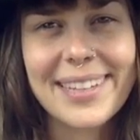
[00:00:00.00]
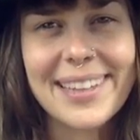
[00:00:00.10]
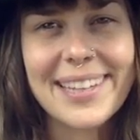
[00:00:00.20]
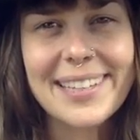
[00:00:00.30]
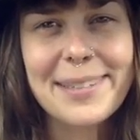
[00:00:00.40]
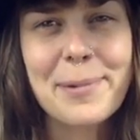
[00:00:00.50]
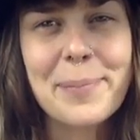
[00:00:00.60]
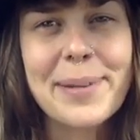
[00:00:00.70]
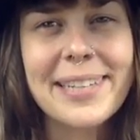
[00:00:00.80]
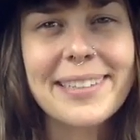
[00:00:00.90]
In this
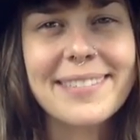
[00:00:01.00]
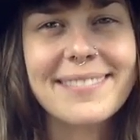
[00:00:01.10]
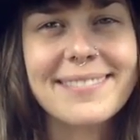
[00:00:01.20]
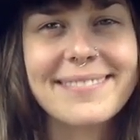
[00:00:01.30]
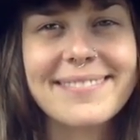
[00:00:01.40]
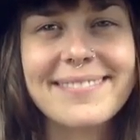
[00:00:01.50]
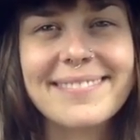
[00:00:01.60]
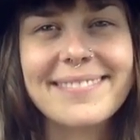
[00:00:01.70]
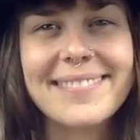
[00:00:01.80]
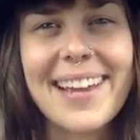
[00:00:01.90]
moment,
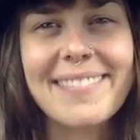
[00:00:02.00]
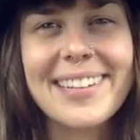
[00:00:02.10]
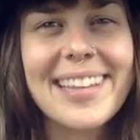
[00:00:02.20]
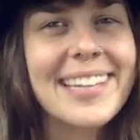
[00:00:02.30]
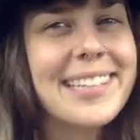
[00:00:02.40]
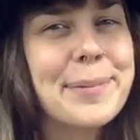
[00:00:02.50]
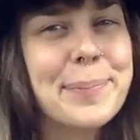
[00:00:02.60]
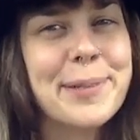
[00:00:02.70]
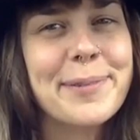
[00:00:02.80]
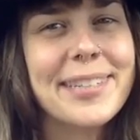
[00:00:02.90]
everything is
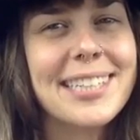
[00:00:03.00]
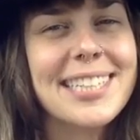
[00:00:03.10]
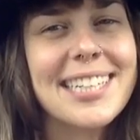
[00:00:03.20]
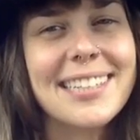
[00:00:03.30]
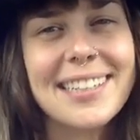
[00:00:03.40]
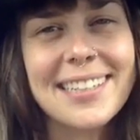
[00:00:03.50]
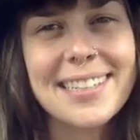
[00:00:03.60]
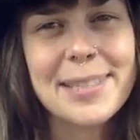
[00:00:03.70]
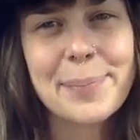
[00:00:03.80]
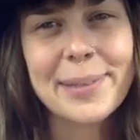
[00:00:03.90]
perfect and in
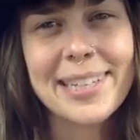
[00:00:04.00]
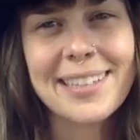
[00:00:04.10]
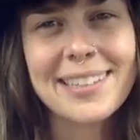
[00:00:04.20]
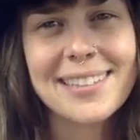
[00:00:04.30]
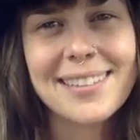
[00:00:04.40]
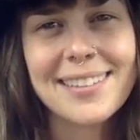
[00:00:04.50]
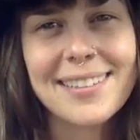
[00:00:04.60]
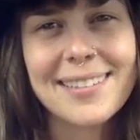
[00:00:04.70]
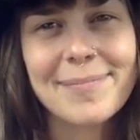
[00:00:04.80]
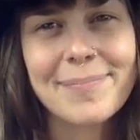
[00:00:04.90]
its place.
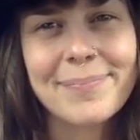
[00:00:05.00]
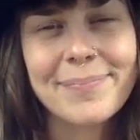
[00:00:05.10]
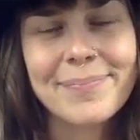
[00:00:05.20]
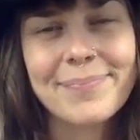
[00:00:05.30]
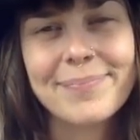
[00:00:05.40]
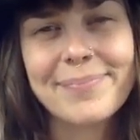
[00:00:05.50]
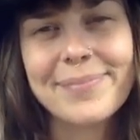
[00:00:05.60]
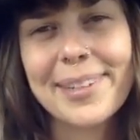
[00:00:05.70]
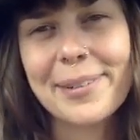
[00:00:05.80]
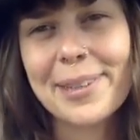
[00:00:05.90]

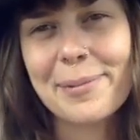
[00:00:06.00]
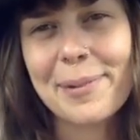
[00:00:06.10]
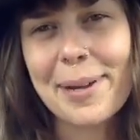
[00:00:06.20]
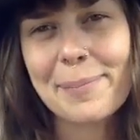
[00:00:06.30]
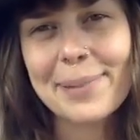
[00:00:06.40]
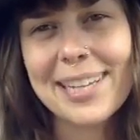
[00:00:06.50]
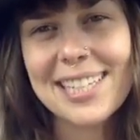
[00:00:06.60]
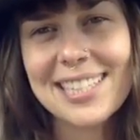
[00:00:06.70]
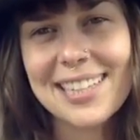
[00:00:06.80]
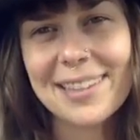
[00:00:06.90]
You're in the right
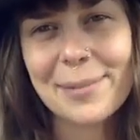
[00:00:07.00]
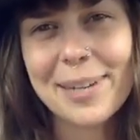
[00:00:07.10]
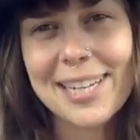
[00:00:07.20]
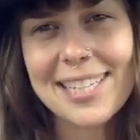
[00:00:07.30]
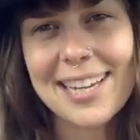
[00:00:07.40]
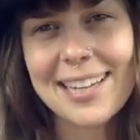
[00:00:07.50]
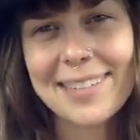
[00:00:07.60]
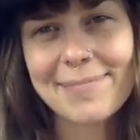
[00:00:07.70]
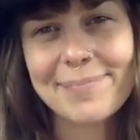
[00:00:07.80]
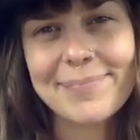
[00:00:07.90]
place at the right
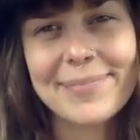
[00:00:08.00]
time.